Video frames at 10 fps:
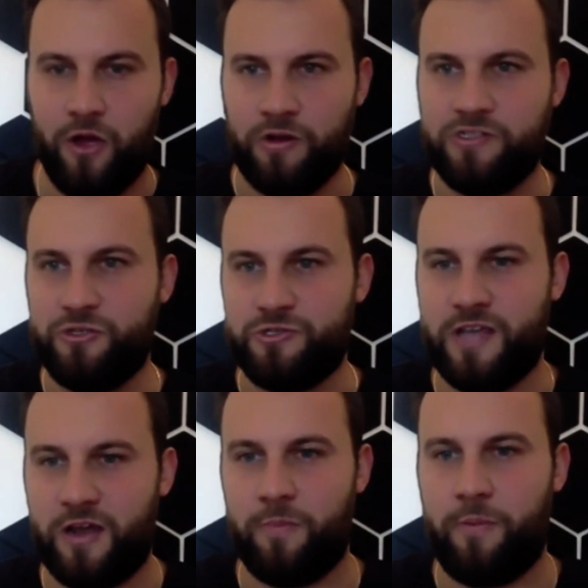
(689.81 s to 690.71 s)
once you
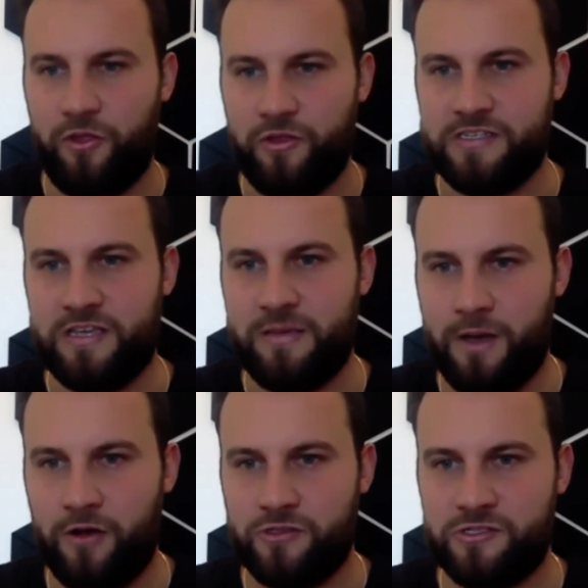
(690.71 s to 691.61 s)
set up all these
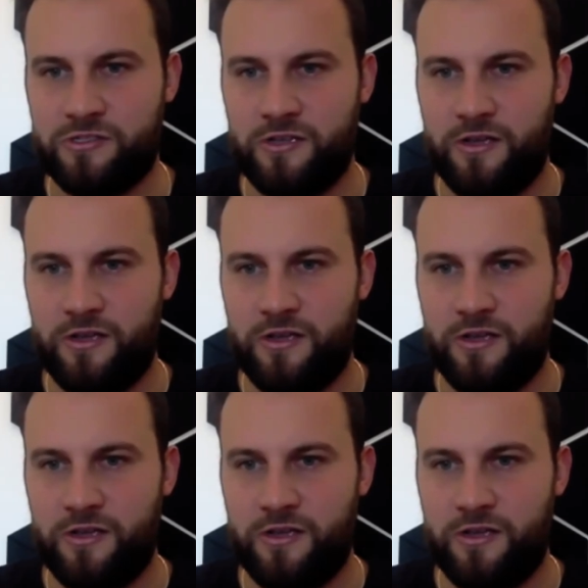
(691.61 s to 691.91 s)
emails